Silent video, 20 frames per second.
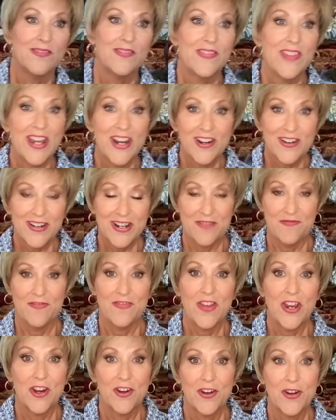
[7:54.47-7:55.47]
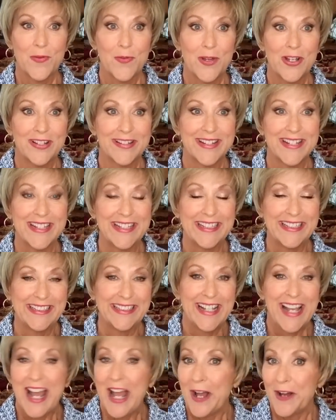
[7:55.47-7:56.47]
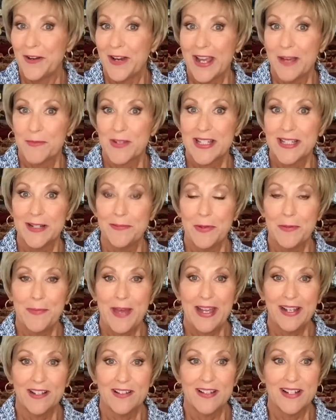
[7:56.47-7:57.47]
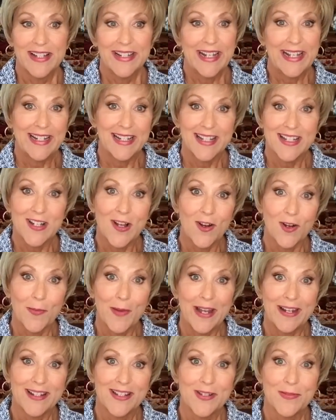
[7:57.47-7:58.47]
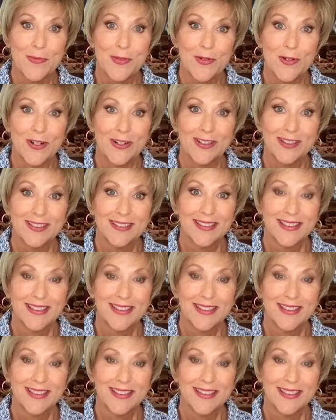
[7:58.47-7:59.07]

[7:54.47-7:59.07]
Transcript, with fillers: Very, very well done. Okay, I'm going to slip it back on and let's talk about it some more.